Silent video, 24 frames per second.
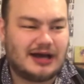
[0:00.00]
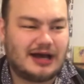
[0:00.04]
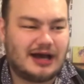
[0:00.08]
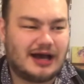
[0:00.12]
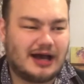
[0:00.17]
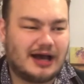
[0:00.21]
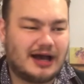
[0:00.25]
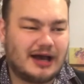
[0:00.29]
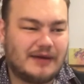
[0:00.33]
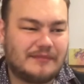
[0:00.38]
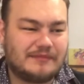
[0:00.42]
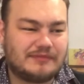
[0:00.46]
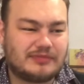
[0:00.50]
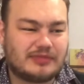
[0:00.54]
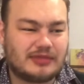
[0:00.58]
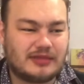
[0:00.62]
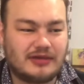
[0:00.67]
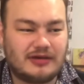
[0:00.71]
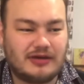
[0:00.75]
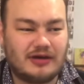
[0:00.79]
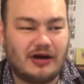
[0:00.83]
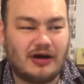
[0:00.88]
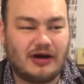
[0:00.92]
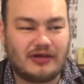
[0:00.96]

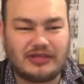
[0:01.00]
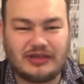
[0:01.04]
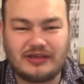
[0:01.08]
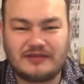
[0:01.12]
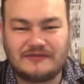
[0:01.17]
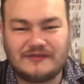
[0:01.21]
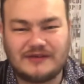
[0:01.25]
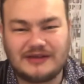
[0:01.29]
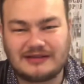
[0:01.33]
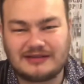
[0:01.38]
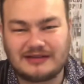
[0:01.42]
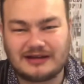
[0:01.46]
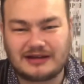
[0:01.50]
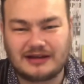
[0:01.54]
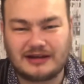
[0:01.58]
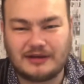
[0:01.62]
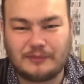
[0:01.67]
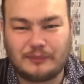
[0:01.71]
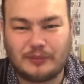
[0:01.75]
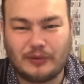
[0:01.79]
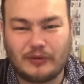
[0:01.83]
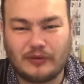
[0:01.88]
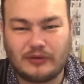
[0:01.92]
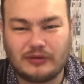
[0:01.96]
This feels like an
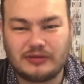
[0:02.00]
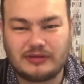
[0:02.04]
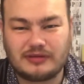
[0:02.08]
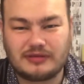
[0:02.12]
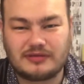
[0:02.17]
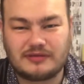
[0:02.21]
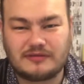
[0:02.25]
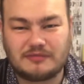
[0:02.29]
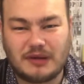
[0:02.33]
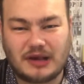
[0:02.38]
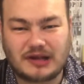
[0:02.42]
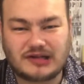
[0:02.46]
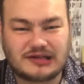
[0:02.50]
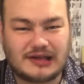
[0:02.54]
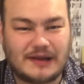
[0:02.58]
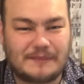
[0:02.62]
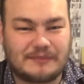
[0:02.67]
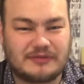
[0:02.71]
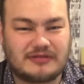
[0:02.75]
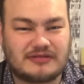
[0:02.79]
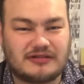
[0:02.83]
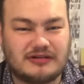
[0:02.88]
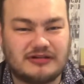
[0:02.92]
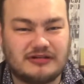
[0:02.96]
important special
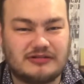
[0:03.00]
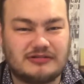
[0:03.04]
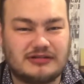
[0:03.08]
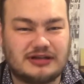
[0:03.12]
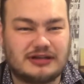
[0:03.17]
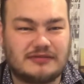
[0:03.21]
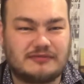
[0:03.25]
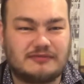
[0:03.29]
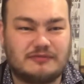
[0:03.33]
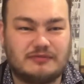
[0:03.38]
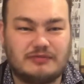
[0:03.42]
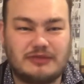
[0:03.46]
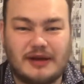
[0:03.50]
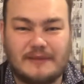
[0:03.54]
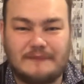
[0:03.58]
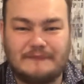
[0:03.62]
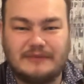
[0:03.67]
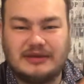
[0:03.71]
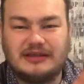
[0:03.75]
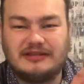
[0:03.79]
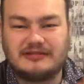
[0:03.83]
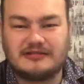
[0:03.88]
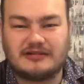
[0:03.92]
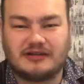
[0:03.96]
episode that
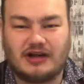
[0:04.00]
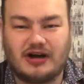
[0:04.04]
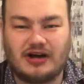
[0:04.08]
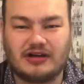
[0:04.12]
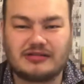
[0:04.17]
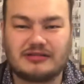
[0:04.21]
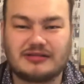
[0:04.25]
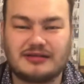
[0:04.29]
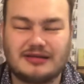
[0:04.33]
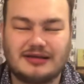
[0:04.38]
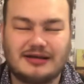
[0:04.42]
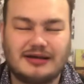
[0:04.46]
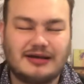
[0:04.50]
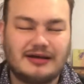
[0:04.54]
means a lot.